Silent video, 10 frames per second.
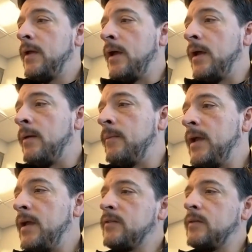
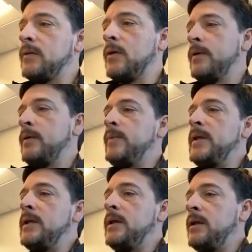it's going to
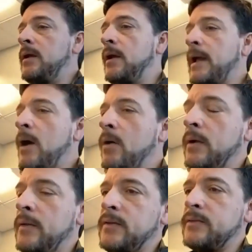be out
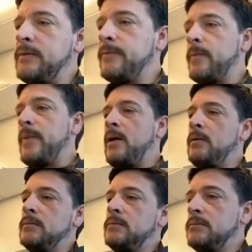on the street for
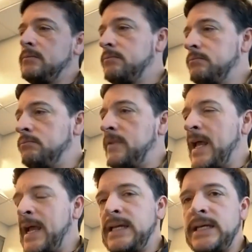about
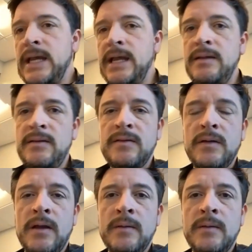90 days.